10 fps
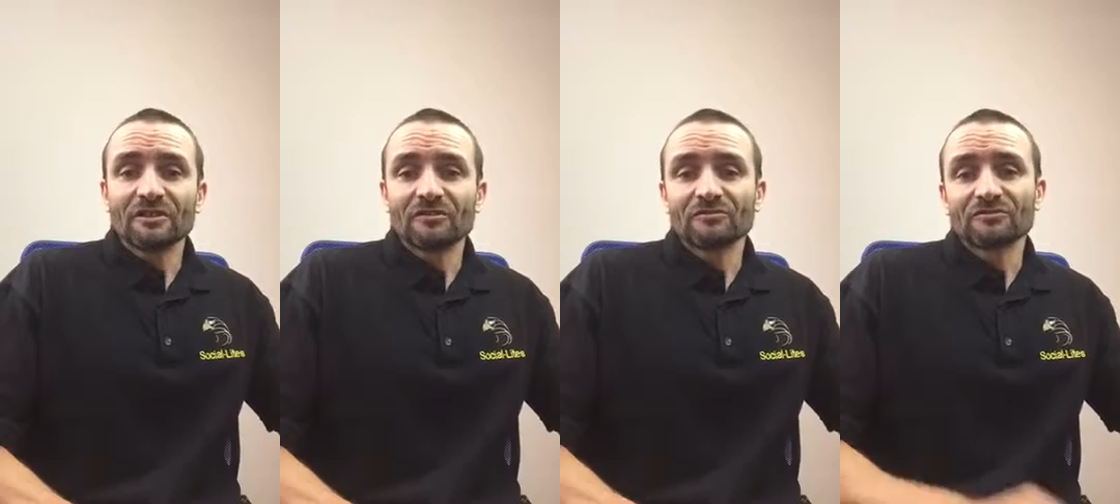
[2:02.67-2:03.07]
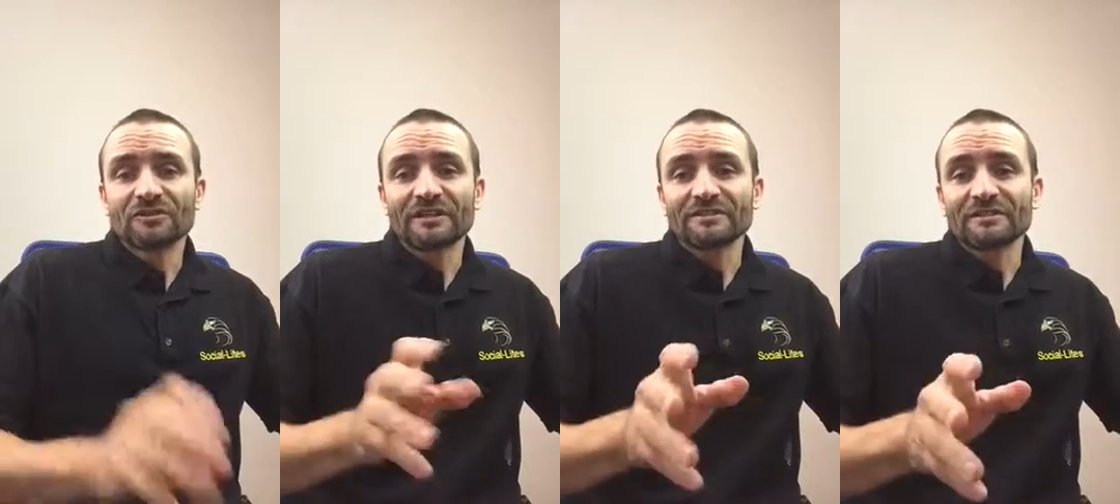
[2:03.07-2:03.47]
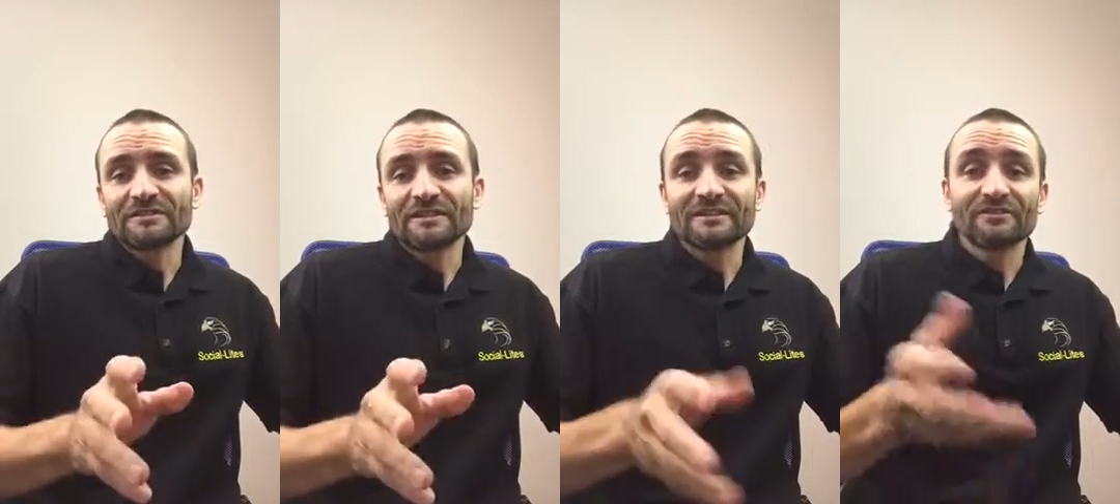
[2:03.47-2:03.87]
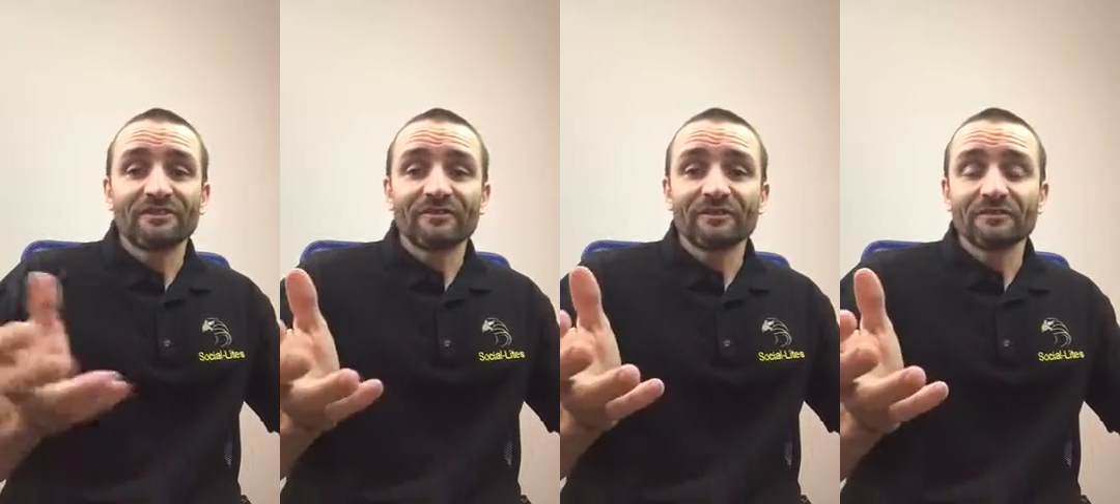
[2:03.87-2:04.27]
So stick to the 6
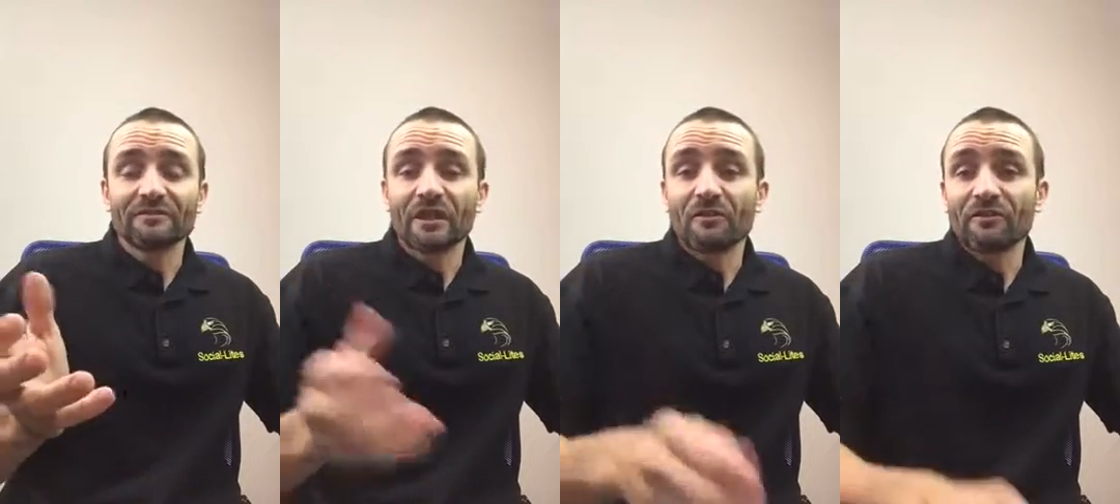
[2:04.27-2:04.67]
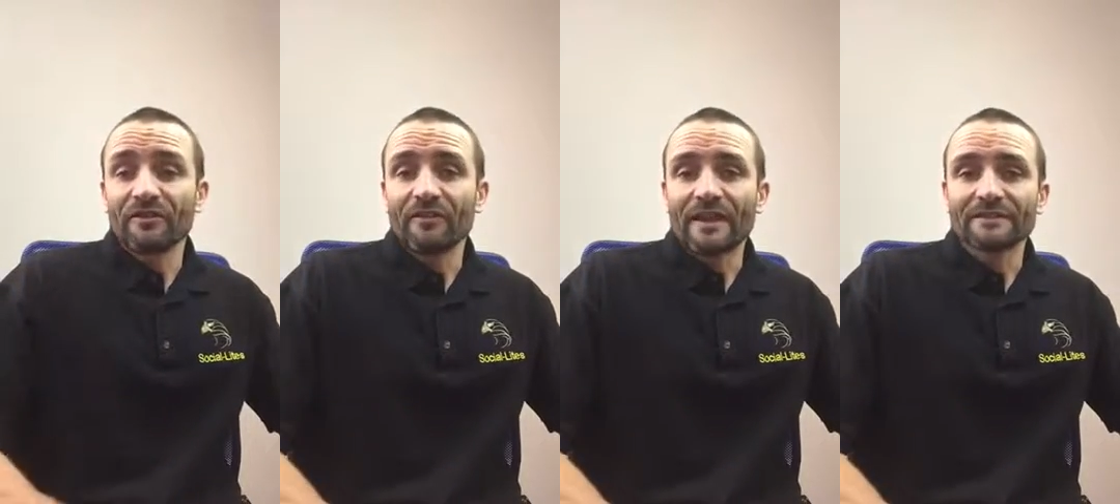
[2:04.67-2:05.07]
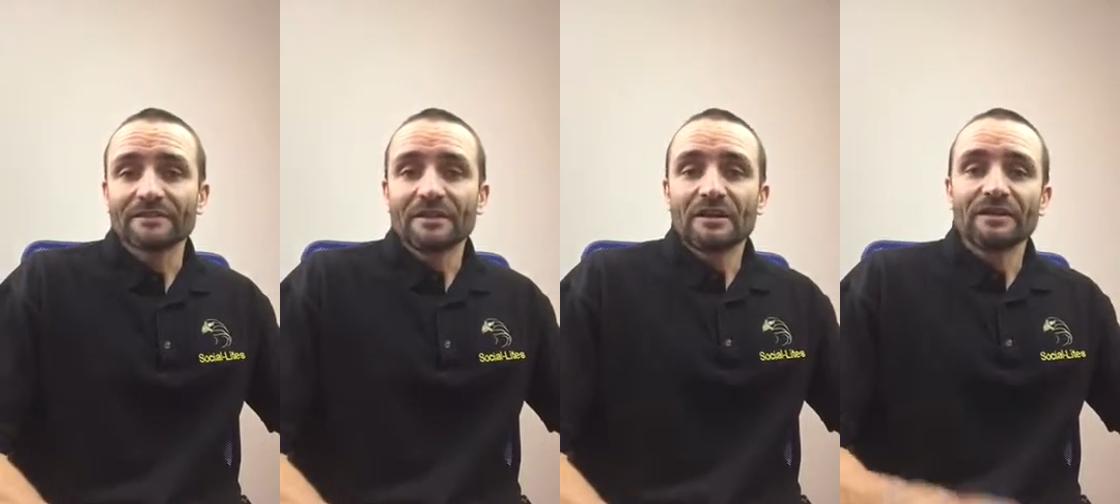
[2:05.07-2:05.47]
or even lower than that.